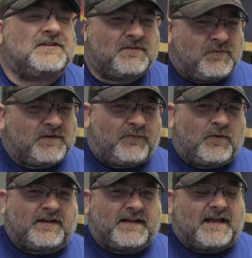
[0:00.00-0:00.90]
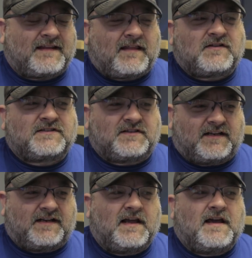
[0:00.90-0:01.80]
So I'm looking forward to that. That looks
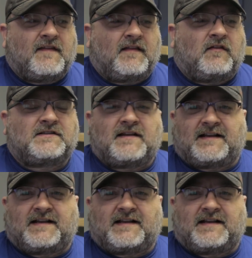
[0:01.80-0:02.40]
good. That looks